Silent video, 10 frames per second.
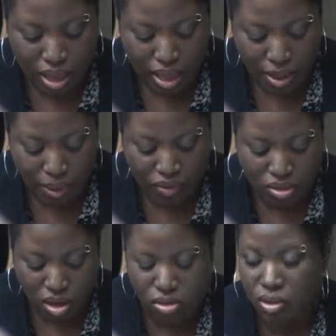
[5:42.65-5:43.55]
And
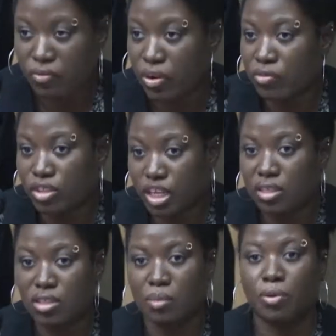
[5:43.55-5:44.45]
there's also the fear of
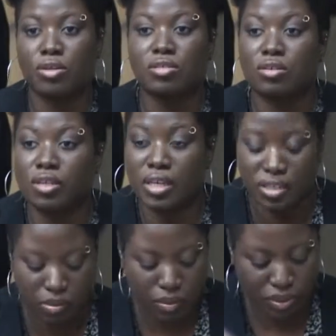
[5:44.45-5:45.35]
rejection in personal and
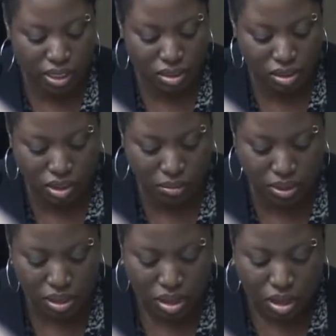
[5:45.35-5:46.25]
intimate relationships.